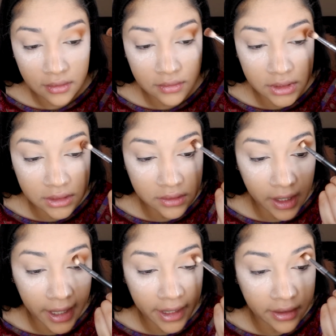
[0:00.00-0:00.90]
just
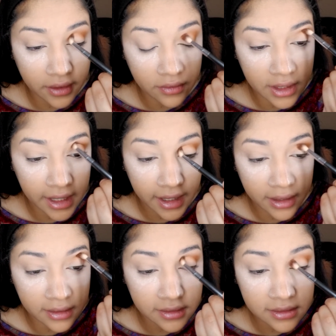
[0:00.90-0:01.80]
trying new
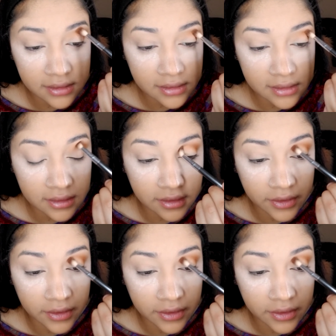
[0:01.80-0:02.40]
things.